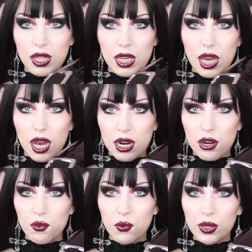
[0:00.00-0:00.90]
They
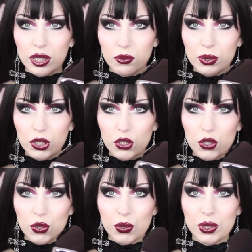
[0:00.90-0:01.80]
are really, really
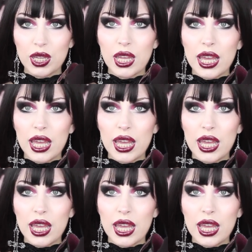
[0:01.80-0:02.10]
cute,